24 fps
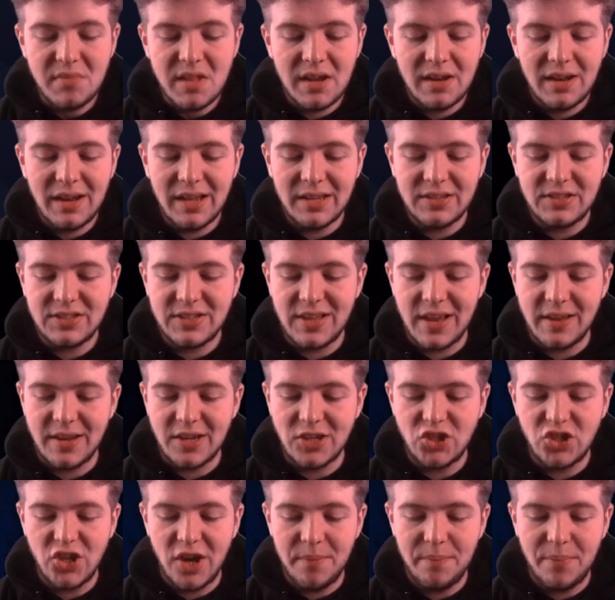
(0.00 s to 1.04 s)
Let's see.
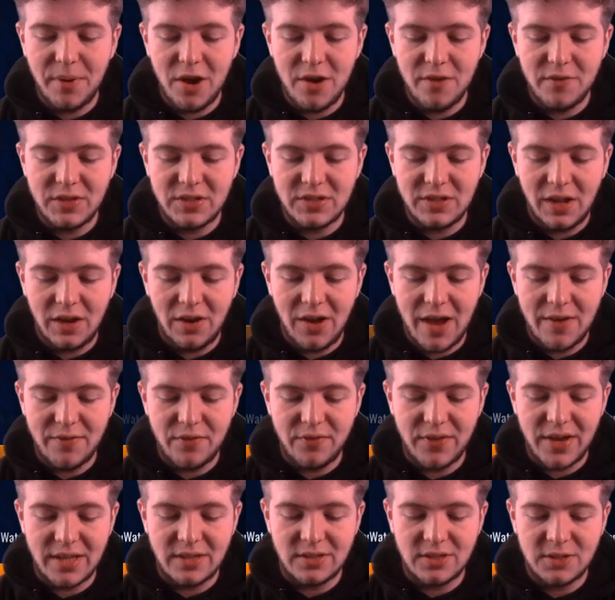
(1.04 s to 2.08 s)
Let's jump over to the live
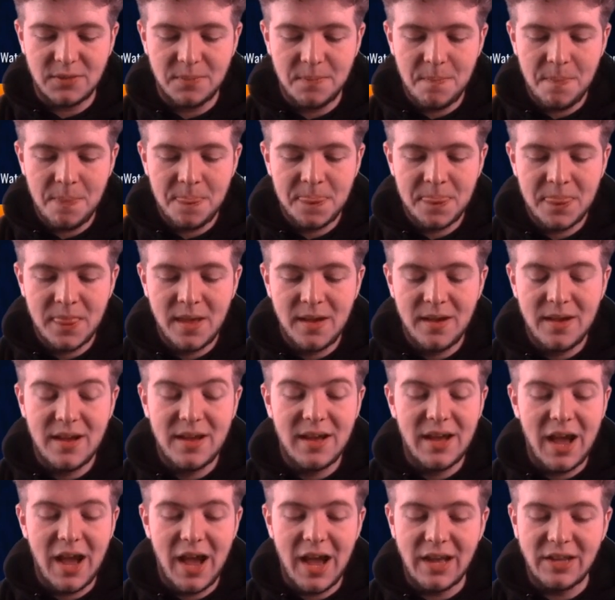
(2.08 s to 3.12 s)
events
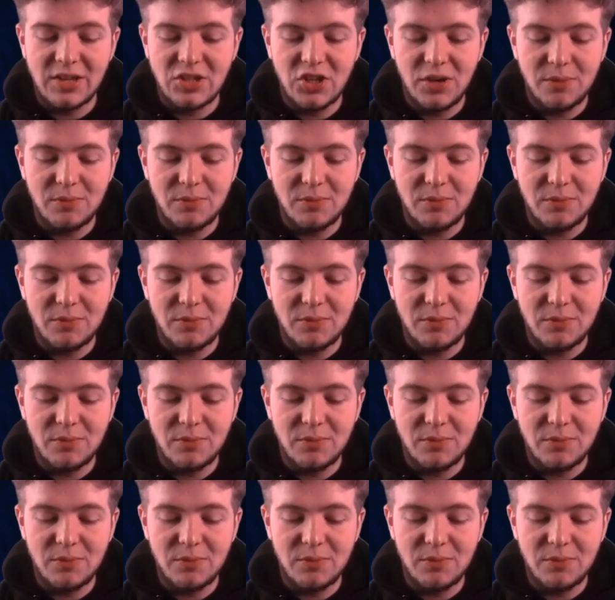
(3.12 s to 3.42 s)
uh, jump